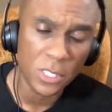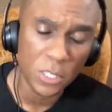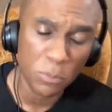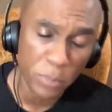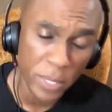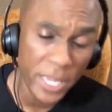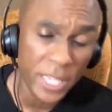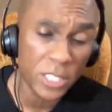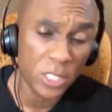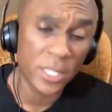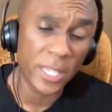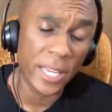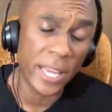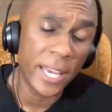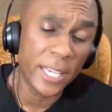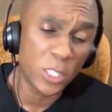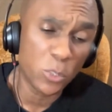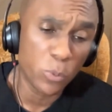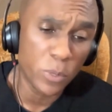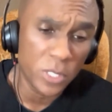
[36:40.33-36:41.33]
begins the
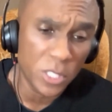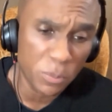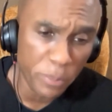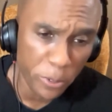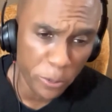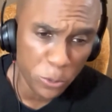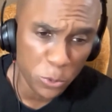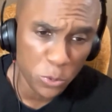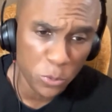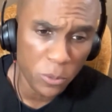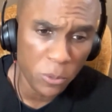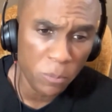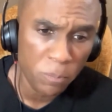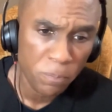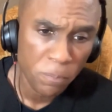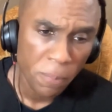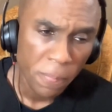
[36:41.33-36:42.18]
S with spiritual,